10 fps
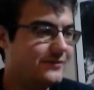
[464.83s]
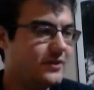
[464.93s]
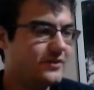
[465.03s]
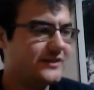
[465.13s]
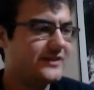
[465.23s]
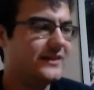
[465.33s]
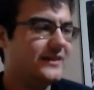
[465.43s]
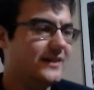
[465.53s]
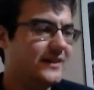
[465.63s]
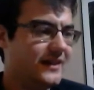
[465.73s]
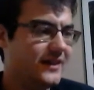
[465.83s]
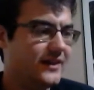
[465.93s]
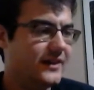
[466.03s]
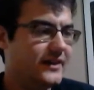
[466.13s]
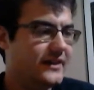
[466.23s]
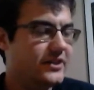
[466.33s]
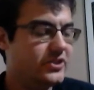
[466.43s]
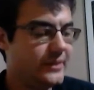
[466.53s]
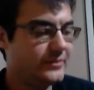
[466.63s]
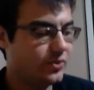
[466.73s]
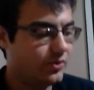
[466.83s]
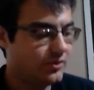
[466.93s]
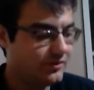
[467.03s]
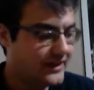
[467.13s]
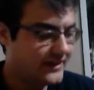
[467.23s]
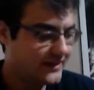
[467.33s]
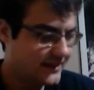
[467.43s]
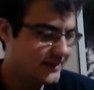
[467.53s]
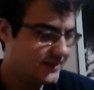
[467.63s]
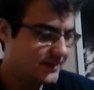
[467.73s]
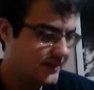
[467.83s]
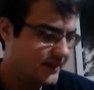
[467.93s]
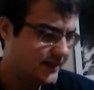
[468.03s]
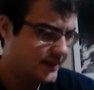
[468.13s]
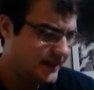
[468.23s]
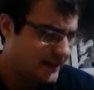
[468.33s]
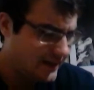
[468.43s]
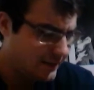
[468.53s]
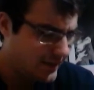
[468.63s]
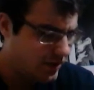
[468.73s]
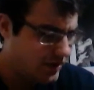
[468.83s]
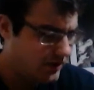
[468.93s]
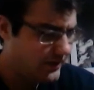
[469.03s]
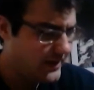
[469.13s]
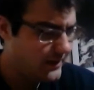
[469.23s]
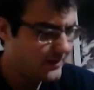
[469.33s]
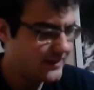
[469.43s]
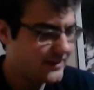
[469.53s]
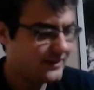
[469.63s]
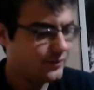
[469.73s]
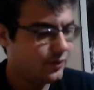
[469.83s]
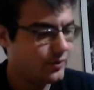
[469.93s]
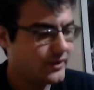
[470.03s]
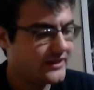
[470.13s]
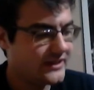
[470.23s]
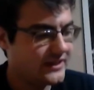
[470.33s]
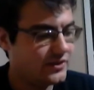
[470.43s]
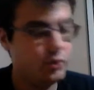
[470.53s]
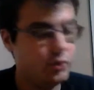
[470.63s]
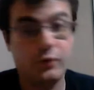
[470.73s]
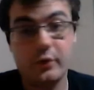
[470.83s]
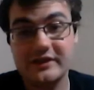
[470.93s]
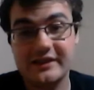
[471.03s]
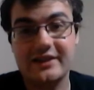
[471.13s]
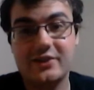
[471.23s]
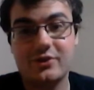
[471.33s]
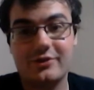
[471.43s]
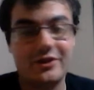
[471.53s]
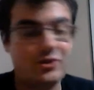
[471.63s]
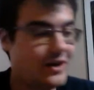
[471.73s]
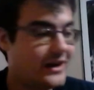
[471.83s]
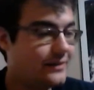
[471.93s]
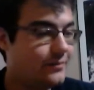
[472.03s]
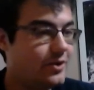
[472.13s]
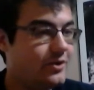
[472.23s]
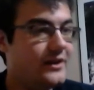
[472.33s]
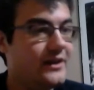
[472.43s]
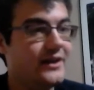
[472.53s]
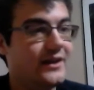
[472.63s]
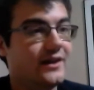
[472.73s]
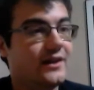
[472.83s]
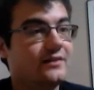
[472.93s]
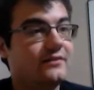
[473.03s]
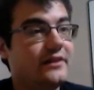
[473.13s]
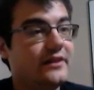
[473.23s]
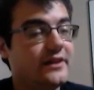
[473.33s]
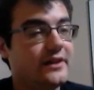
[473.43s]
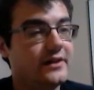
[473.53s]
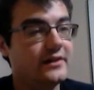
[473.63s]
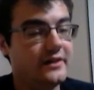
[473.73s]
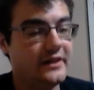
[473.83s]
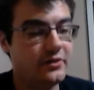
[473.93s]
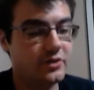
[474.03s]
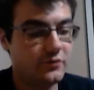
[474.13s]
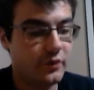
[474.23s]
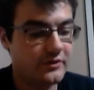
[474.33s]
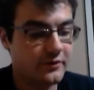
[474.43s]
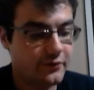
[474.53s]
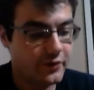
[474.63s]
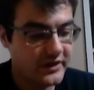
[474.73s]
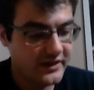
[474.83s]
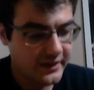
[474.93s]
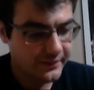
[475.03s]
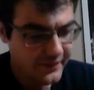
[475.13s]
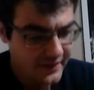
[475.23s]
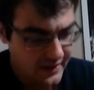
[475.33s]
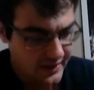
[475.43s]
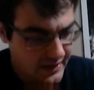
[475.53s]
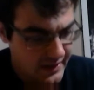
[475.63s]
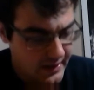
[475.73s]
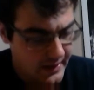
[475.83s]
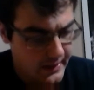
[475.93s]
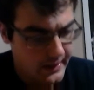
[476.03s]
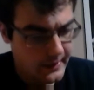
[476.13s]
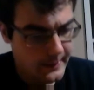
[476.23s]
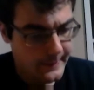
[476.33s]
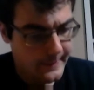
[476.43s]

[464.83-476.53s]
there's Ian James Corlett, Peter Calamus, Laurie Steele, who voiced Kid Krillin in Dragon Ball, Linda Young, the English voice for Frieza, um,